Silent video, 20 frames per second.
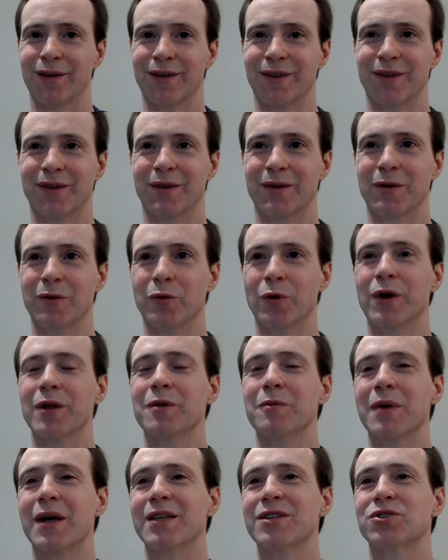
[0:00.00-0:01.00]
one of the
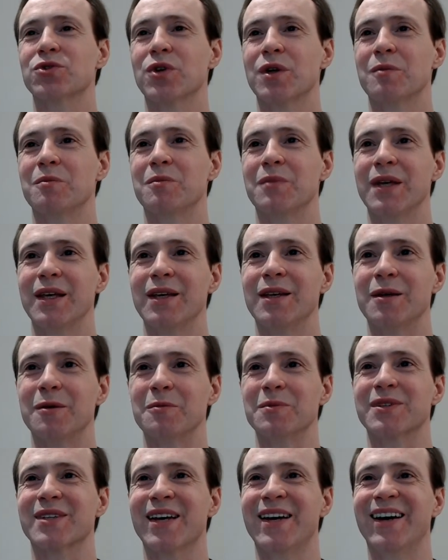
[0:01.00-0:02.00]
mainstream
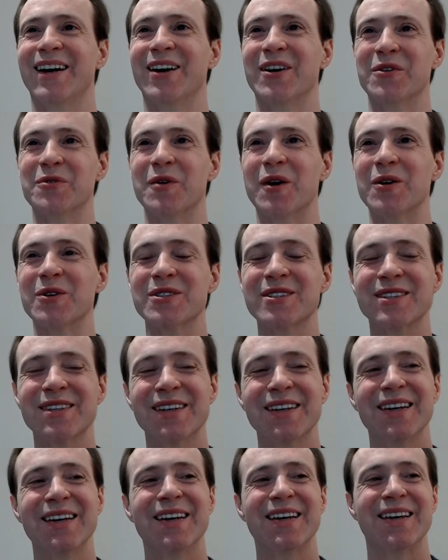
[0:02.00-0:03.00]
memes almost
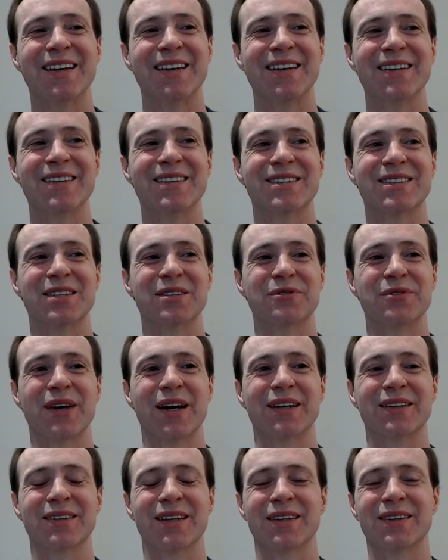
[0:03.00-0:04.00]
is the
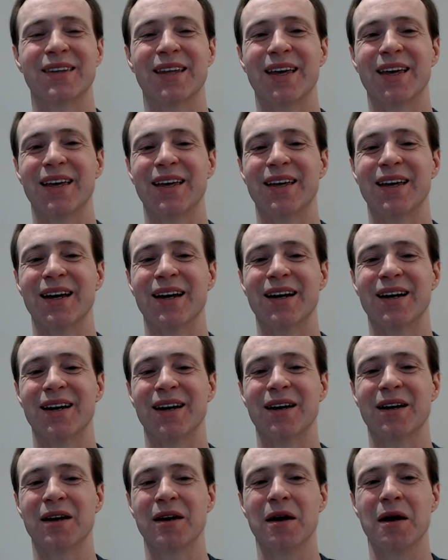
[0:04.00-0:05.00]
fact that they
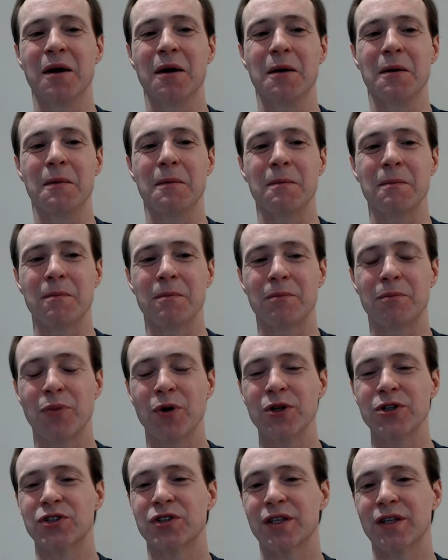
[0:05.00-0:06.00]

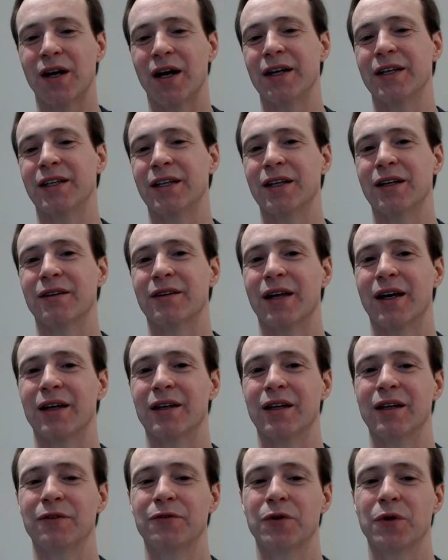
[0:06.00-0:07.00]
push the idea that
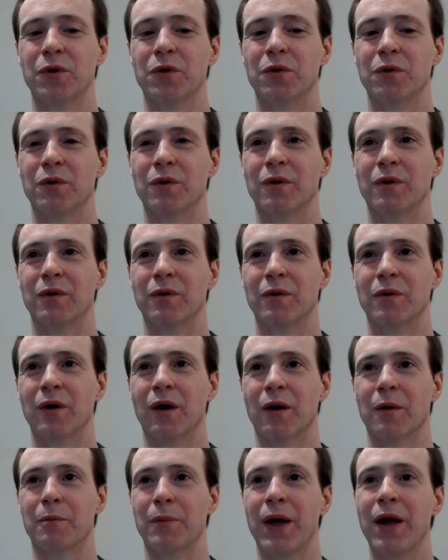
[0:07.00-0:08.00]
if you
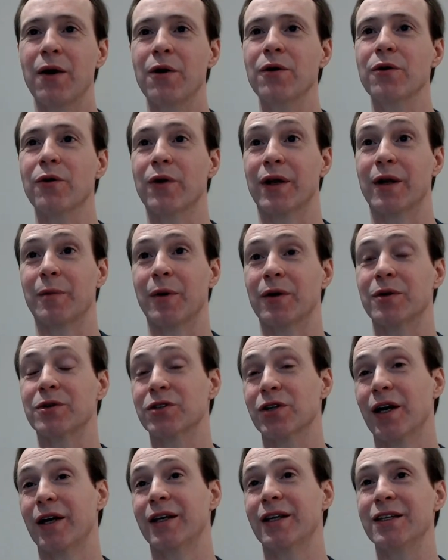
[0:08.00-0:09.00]
are paranoid about
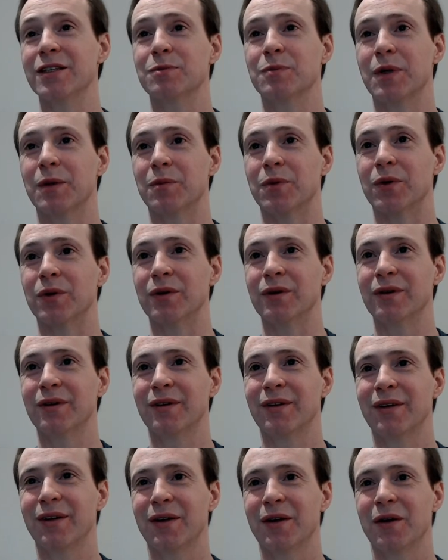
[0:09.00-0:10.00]
Chinese people,
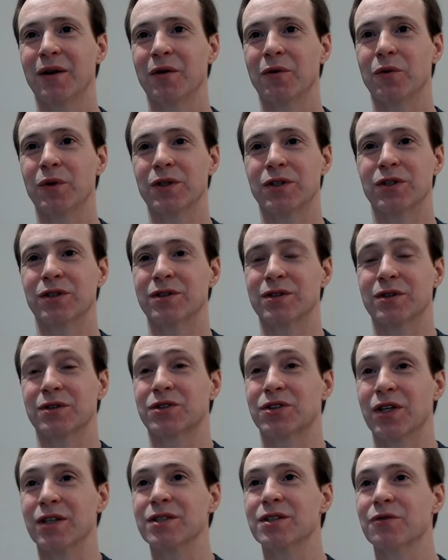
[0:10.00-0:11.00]
which is a
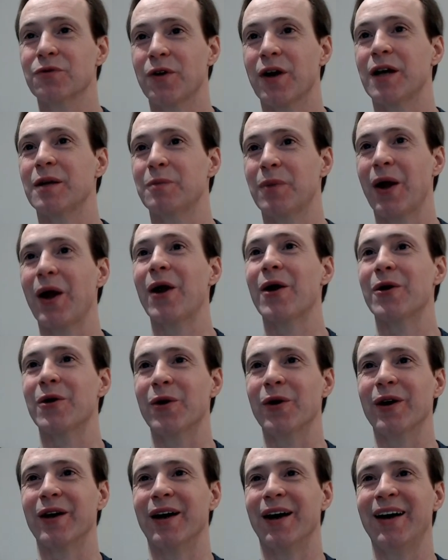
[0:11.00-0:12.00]
justified
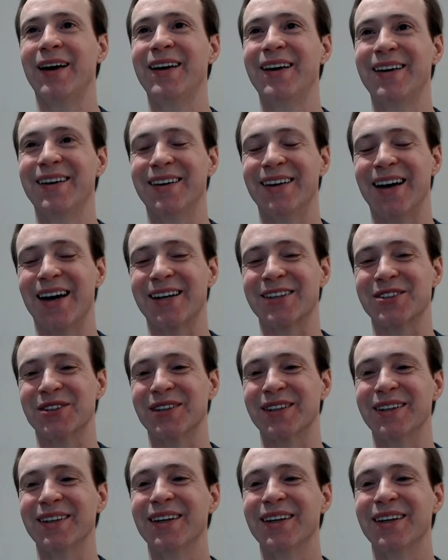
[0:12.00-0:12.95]
paranoia actually,